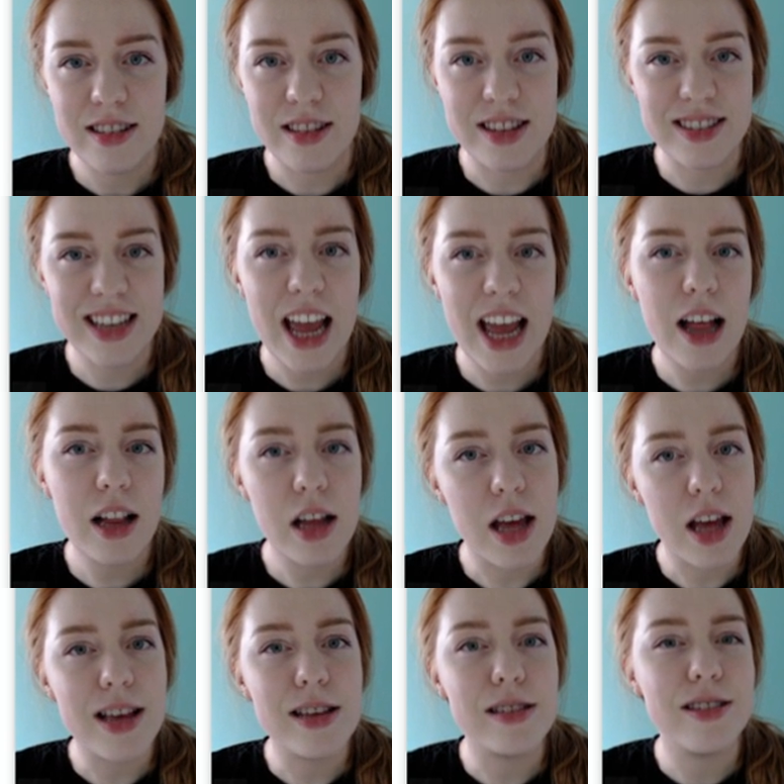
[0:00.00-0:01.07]
The scale
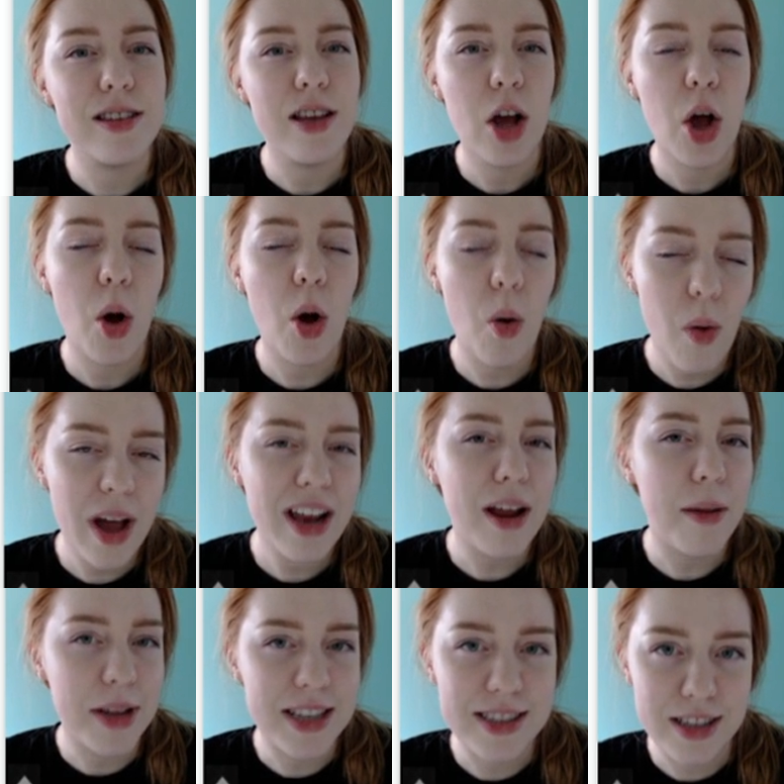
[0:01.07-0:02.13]
is quite
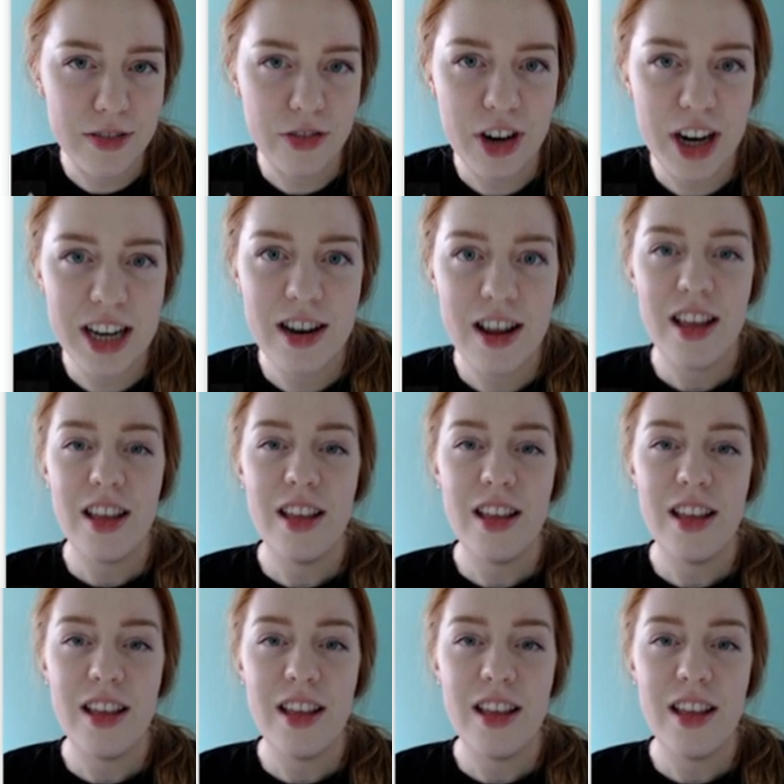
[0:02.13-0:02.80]
a bit different.